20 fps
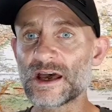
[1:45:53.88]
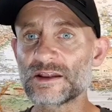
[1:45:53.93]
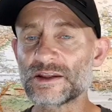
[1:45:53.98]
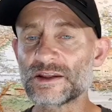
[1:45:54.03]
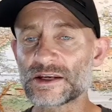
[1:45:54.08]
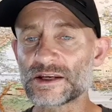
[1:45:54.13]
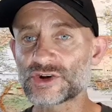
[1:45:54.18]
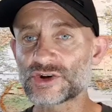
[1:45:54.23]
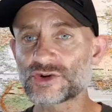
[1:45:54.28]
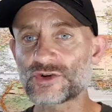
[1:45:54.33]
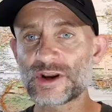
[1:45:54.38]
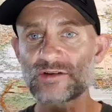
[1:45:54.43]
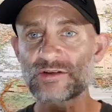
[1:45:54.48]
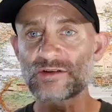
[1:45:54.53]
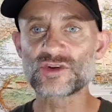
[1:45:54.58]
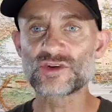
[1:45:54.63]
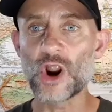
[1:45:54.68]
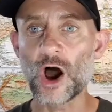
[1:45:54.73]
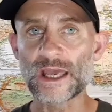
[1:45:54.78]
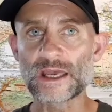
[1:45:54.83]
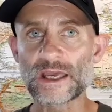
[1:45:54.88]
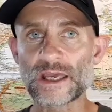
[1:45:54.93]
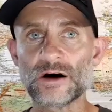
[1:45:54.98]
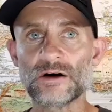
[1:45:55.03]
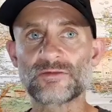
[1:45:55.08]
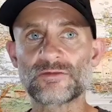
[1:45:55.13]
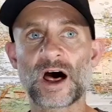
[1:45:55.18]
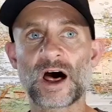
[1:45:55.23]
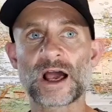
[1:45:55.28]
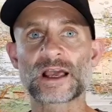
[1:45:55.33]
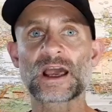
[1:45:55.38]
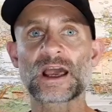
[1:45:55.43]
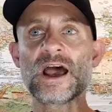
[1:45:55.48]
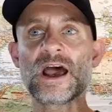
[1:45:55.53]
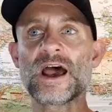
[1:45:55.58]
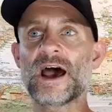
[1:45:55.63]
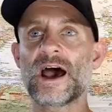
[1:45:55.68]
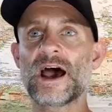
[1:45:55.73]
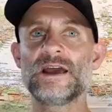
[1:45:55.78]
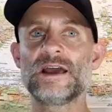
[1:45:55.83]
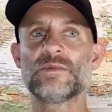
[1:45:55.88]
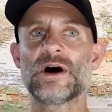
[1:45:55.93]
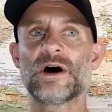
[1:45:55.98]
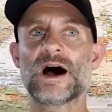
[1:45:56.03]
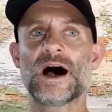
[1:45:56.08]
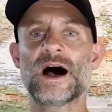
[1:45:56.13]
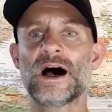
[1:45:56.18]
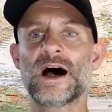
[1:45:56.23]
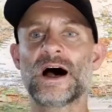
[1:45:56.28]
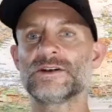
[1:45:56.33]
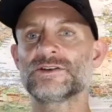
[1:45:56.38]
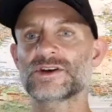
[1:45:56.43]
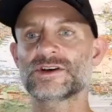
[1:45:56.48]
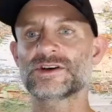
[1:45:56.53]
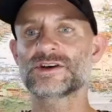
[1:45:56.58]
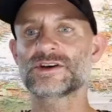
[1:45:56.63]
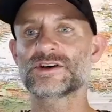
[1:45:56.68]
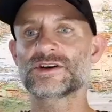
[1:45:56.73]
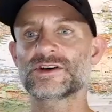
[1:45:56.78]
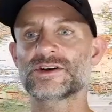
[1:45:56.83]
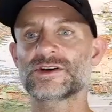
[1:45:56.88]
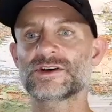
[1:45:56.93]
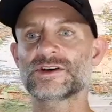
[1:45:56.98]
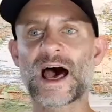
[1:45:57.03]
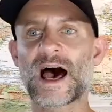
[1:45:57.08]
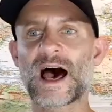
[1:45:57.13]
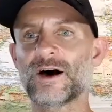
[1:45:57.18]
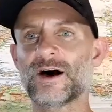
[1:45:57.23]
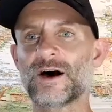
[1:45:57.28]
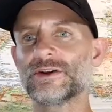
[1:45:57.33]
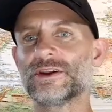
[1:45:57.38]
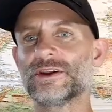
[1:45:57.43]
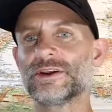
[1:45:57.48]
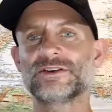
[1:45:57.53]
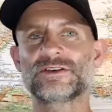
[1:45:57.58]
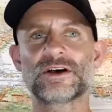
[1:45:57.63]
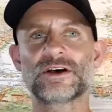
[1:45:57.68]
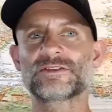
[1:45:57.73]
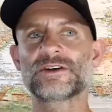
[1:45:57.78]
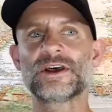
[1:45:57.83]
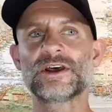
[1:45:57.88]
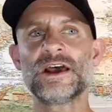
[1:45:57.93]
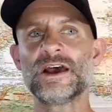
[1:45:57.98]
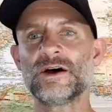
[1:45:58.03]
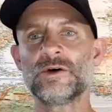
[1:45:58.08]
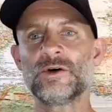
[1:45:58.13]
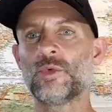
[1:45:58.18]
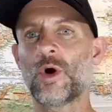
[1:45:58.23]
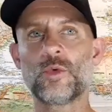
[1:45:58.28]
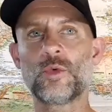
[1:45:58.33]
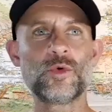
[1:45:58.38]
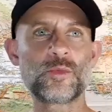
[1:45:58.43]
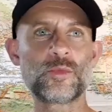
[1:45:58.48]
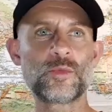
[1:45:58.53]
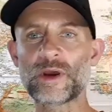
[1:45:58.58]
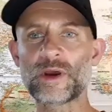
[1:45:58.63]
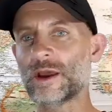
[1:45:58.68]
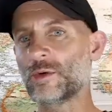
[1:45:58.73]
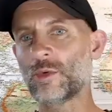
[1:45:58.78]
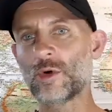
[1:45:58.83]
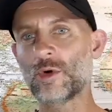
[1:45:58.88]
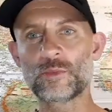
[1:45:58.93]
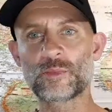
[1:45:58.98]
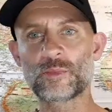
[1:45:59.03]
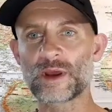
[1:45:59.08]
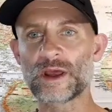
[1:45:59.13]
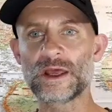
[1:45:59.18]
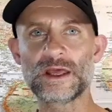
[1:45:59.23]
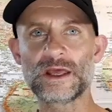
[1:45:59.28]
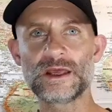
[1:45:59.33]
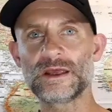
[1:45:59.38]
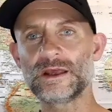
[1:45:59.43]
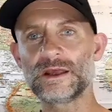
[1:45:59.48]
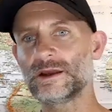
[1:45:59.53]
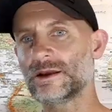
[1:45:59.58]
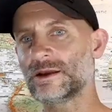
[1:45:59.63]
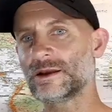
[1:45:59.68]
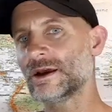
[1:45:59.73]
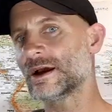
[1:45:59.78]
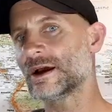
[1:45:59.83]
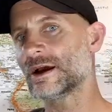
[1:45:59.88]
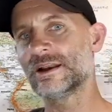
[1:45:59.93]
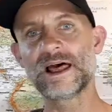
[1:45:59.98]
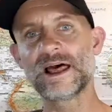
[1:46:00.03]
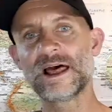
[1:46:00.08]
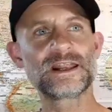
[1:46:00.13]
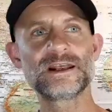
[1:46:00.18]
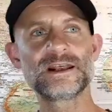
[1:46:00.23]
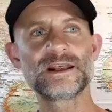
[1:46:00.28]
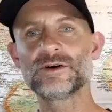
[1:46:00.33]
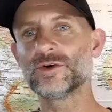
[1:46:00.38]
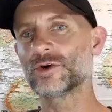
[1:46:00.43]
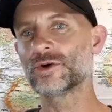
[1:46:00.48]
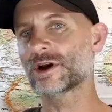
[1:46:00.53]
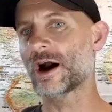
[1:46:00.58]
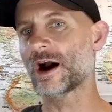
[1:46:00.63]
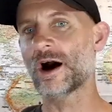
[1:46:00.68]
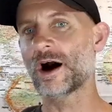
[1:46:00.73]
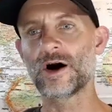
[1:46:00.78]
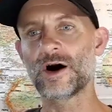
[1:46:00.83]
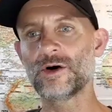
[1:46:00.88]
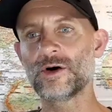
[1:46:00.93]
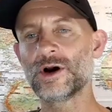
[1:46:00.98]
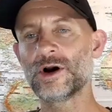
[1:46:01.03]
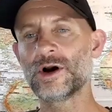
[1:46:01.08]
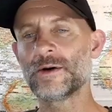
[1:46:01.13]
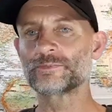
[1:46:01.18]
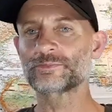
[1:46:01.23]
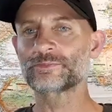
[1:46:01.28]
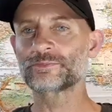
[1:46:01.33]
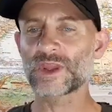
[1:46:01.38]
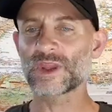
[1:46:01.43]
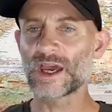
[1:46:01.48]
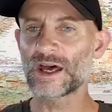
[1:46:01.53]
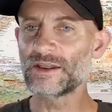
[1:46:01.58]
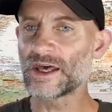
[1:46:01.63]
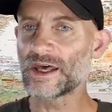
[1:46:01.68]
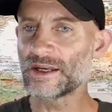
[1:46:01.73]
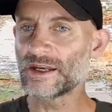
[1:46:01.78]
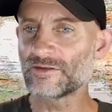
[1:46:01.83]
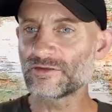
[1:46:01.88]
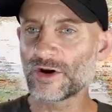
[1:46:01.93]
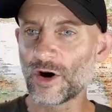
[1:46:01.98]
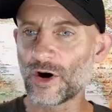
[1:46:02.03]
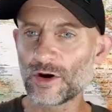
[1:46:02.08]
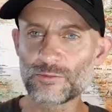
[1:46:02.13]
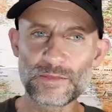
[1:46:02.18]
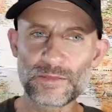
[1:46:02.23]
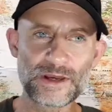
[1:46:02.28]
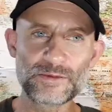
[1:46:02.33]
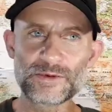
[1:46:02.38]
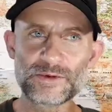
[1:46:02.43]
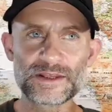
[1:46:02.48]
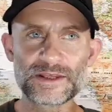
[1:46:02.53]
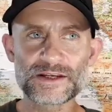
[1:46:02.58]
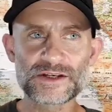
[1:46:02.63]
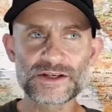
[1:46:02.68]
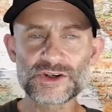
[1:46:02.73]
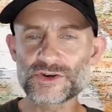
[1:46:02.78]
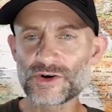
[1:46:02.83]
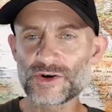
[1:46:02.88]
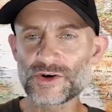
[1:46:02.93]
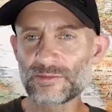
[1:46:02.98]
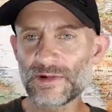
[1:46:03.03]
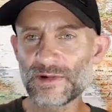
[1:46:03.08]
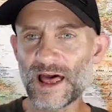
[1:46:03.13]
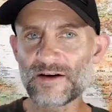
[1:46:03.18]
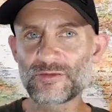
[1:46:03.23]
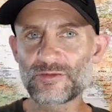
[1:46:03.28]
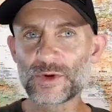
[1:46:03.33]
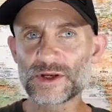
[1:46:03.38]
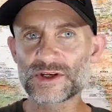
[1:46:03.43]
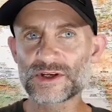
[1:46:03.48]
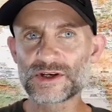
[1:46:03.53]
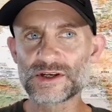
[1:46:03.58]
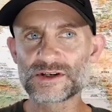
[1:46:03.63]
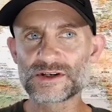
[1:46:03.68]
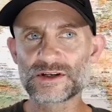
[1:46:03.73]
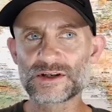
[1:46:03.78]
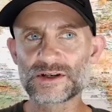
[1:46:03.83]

The extreme right of, like, hey man, just chill out. It does, what will be, let it all go. And then you've got maybe the extreme left, which is,